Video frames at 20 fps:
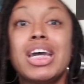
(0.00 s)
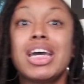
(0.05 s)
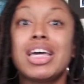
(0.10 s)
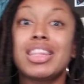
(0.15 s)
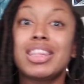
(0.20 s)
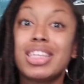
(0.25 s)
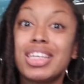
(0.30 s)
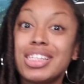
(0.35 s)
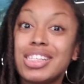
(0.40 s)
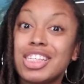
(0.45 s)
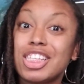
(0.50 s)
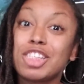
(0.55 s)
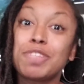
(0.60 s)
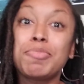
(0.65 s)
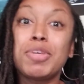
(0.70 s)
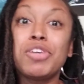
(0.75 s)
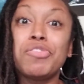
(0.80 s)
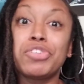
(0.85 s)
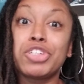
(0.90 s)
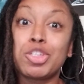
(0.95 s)
This is
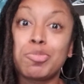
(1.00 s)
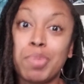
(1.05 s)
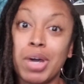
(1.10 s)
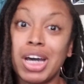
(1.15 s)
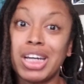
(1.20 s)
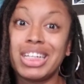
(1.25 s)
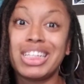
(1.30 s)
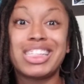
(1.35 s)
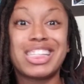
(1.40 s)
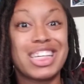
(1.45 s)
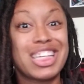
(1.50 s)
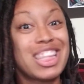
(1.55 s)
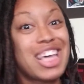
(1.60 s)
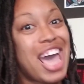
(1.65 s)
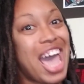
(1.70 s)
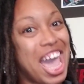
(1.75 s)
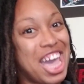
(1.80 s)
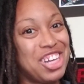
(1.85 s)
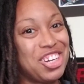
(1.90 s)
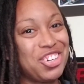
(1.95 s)
me responding to the
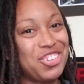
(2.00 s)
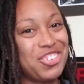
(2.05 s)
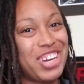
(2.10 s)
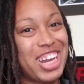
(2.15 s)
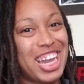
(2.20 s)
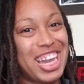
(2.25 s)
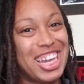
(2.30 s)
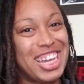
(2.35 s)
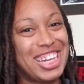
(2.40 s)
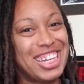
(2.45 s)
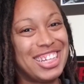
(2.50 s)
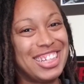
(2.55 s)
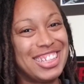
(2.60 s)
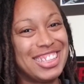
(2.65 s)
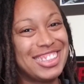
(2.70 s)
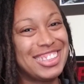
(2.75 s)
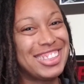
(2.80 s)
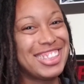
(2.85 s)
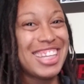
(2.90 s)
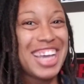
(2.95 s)
Haterade.
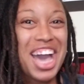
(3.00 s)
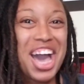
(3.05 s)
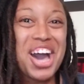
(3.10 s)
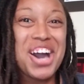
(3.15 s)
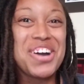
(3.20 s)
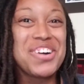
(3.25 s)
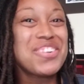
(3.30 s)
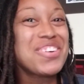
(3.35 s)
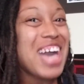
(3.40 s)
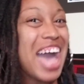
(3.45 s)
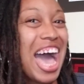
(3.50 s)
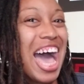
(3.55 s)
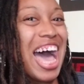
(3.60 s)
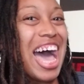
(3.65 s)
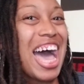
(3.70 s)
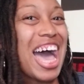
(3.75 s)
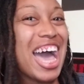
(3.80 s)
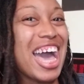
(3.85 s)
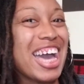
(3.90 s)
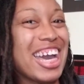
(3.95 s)

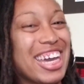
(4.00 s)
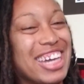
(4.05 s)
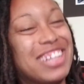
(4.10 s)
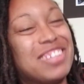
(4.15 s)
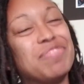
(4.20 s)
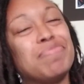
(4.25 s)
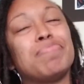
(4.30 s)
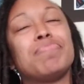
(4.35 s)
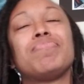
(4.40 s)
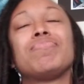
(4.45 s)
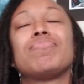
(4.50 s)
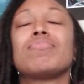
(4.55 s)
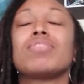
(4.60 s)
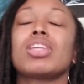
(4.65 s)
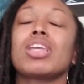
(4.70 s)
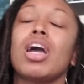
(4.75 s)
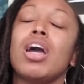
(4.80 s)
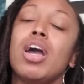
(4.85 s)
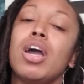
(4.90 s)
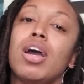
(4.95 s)
Okay.
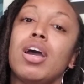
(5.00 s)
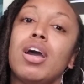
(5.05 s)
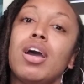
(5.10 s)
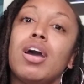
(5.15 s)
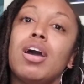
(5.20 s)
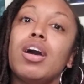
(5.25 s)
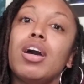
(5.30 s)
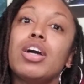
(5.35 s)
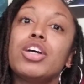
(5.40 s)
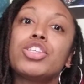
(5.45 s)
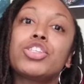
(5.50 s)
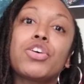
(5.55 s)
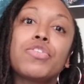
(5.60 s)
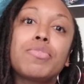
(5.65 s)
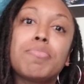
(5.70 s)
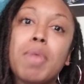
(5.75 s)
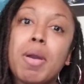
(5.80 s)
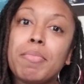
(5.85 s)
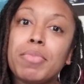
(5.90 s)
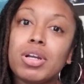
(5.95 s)
So
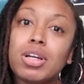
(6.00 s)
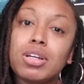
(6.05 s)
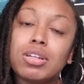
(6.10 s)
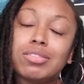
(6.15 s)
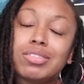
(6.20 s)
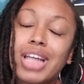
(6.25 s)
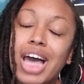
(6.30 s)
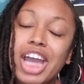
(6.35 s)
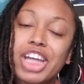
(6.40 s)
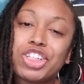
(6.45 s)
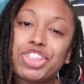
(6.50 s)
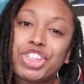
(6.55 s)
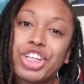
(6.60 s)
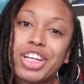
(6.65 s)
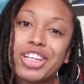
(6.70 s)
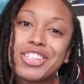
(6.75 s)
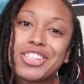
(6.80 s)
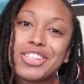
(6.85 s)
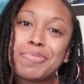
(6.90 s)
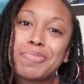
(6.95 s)
remember, like, share,
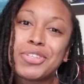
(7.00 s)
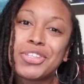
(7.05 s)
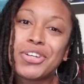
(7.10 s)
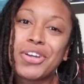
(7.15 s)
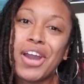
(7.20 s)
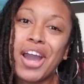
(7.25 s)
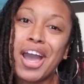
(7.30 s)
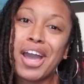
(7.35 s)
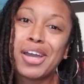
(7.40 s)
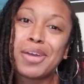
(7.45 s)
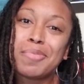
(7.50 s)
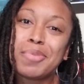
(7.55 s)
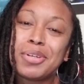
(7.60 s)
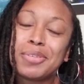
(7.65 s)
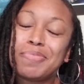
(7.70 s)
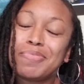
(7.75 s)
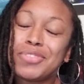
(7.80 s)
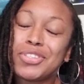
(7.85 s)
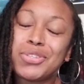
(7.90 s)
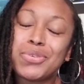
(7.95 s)
subscribe,
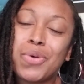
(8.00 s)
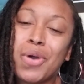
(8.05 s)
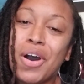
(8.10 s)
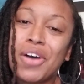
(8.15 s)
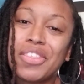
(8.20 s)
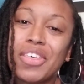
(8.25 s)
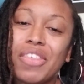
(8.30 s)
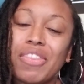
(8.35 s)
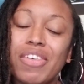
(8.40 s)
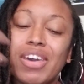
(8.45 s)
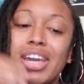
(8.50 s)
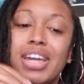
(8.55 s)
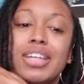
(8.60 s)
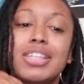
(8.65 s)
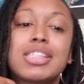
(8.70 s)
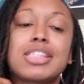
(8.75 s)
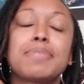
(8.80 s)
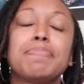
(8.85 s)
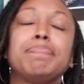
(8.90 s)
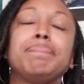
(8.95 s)
do all the
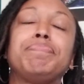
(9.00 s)
things.